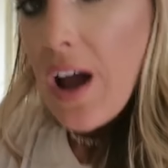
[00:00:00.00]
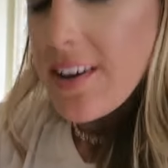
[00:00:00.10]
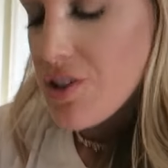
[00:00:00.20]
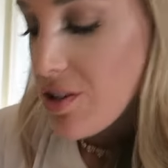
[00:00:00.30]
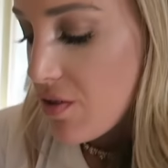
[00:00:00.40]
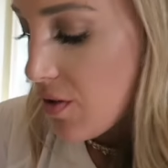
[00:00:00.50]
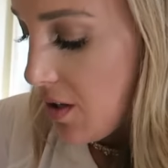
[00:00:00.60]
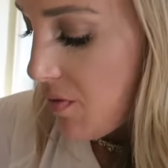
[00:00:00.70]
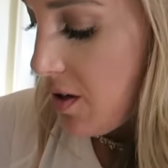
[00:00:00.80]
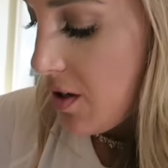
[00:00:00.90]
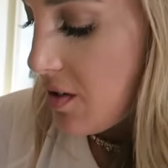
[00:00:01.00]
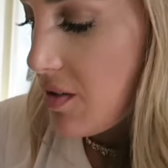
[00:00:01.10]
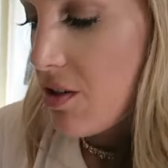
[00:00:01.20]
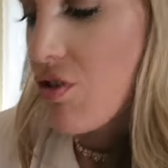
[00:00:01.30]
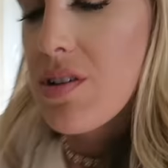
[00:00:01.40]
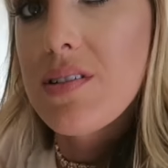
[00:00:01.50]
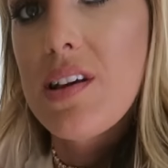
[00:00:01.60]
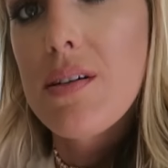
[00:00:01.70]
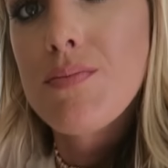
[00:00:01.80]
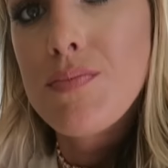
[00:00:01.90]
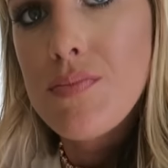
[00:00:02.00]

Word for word: Actually, it's like very citrusy.